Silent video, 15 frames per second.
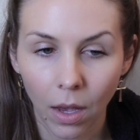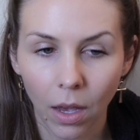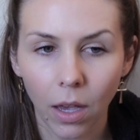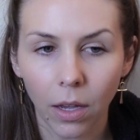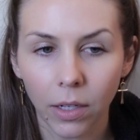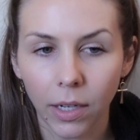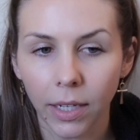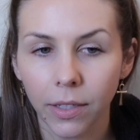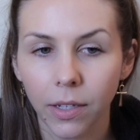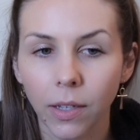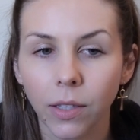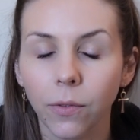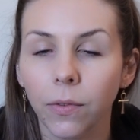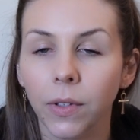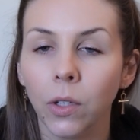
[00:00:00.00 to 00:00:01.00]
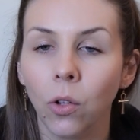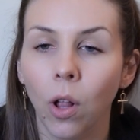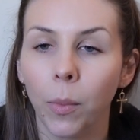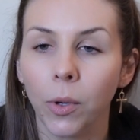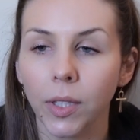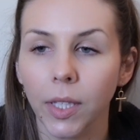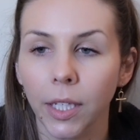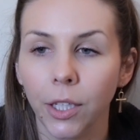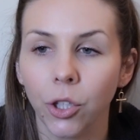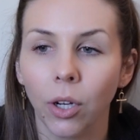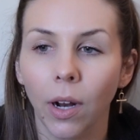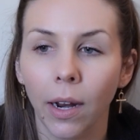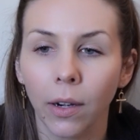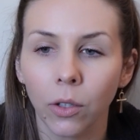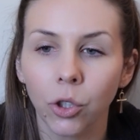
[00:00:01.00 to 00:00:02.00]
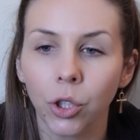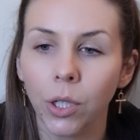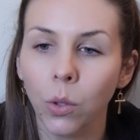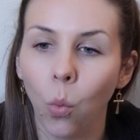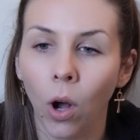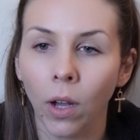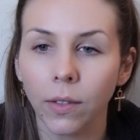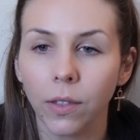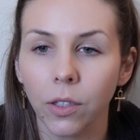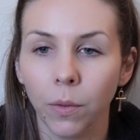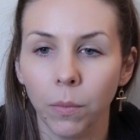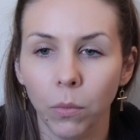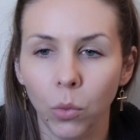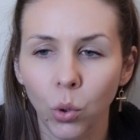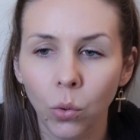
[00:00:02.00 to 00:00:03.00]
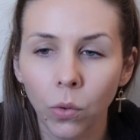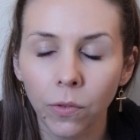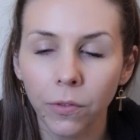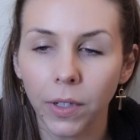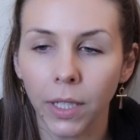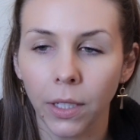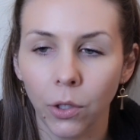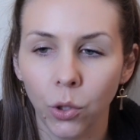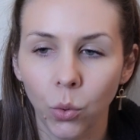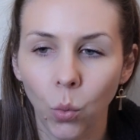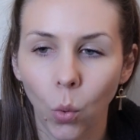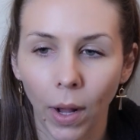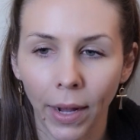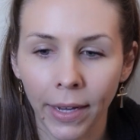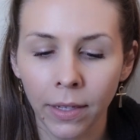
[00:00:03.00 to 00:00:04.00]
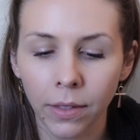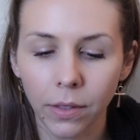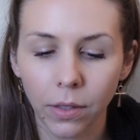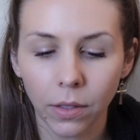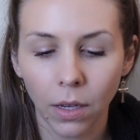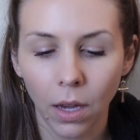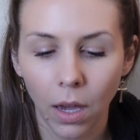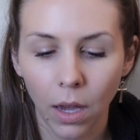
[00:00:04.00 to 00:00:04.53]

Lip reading: It does feel almost like your energy wants to move in new ways.